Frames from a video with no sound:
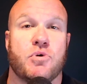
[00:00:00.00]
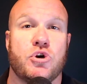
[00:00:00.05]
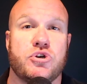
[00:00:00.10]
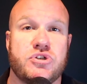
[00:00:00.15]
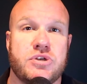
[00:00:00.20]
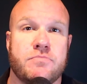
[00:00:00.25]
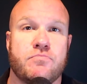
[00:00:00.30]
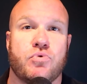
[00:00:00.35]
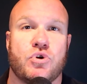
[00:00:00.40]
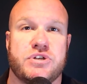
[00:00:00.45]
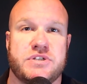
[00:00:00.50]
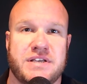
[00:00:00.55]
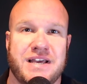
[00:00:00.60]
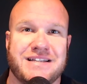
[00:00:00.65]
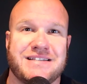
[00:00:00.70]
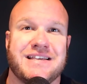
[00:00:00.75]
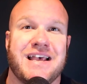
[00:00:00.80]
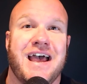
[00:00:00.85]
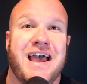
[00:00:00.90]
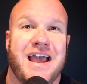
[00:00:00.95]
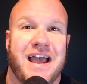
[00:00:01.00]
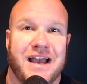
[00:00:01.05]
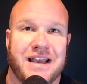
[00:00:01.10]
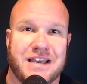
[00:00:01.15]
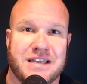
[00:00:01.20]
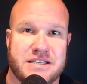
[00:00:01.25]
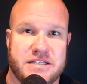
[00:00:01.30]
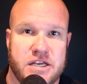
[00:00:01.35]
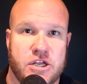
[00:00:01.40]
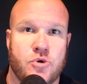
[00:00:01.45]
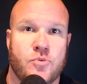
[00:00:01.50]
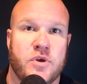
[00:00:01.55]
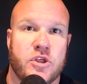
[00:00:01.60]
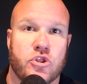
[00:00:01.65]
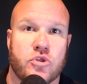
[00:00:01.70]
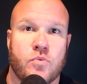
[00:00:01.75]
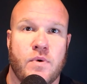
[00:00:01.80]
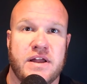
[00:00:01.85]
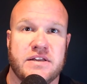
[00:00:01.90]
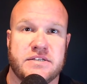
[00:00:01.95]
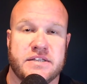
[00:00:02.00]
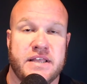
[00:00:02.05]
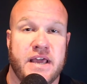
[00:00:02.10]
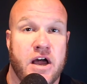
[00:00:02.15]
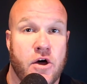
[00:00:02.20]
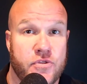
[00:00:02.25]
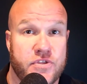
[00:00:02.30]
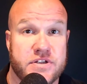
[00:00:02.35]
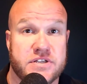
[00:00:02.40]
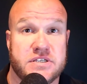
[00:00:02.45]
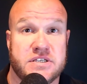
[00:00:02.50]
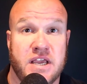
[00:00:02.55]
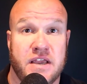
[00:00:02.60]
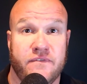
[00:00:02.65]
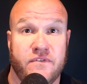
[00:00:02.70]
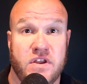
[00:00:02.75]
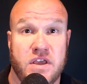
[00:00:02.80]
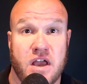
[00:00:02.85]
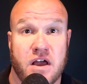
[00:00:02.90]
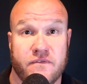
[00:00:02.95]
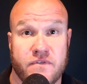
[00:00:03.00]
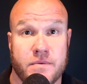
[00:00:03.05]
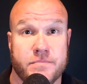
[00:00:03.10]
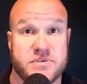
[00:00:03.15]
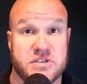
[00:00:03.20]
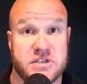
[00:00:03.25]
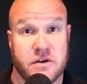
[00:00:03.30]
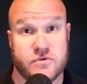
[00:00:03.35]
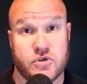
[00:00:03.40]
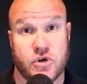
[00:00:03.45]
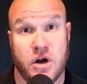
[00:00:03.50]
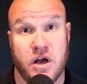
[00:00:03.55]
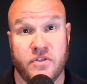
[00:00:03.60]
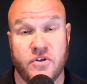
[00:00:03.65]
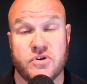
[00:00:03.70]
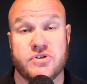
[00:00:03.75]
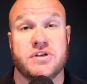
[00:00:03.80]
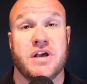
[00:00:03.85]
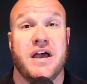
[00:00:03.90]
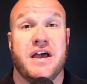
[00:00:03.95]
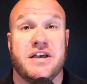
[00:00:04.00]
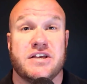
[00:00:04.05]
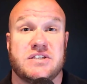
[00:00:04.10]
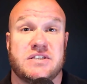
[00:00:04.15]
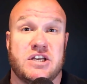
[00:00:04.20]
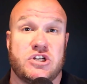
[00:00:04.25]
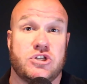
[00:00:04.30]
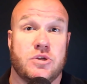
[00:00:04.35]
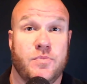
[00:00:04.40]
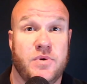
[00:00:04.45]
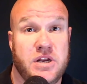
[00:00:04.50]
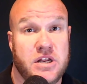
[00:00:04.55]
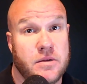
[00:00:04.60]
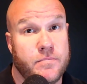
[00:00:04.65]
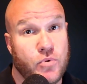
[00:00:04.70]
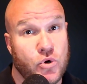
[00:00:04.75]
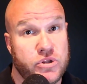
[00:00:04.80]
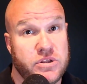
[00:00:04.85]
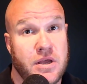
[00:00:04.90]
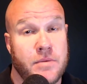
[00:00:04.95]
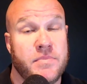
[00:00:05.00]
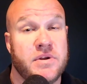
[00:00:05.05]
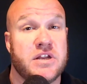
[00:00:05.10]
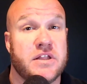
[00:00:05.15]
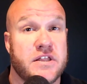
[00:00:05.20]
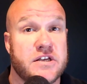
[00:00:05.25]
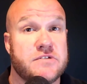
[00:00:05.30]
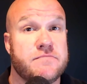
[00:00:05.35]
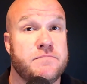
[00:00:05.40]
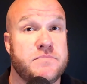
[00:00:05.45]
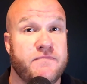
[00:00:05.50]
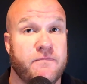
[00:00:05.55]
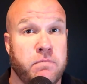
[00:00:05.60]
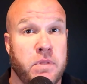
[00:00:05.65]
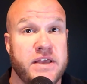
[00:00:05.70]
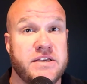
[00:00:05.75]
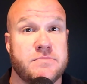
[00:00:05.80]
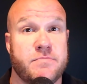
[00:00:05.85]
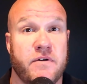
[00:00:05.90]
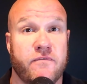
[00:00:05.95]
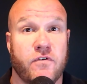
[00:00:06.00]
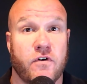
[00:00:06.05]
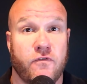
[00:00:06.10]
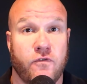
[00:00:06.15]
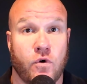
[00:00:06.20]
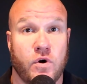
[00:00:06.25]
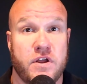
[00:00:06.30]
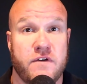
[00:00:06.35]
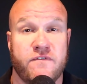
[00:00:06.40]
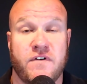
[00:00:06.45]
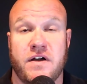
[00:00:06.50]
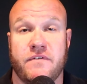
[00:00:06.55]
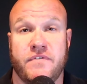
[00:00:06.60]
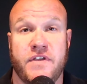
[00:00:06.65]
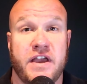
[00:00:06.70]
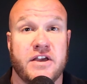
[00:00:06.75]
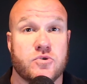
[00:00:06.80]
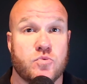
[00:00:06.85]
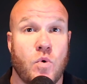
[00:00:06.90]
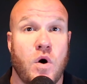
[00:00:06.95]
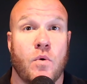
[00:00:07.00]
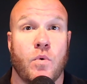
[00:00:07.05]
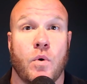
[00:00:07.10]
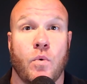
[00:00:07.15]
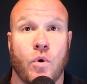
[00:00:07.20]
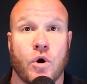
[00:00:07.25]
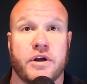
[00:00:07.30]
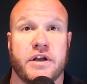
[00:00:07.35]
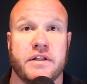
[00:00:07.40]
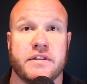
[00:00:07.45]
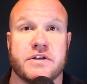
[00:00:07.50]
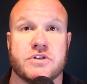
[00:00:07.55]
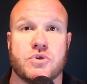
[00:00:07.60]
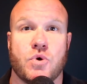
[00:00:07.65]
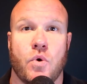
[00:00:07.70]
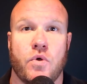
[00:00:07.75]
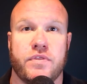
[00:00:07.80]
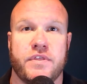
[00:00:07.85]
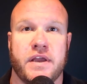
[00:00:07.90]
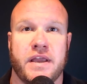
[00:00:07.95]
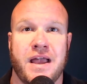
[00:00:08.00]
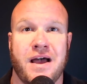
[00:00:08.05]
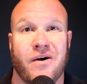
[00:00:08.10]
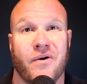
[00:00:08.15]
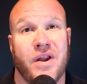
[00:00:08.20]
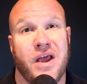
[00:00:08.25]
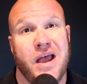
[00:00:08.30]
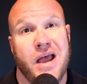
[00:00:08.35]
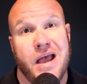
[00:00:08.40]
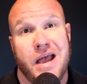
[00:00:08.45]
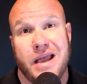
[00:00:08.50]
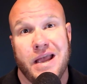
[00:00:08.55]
person presents a continuing threat to the health and safety of themselves or others, such that we need to put them into this placement for 45 days while we're working this whole thing out.